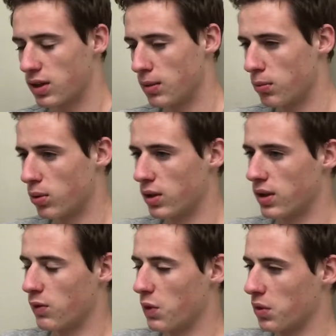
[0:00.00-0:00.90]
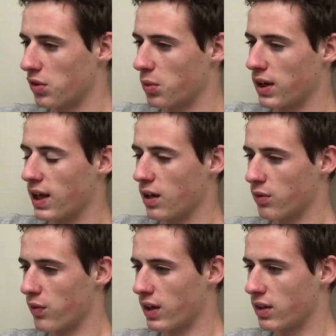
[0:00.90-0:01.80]
and boy, if he wasn't one hell of
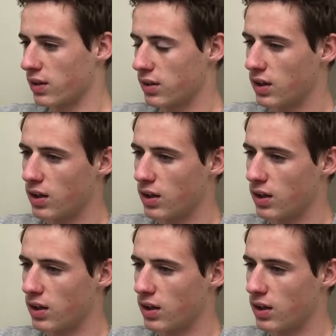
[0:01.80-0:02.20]
a fighter.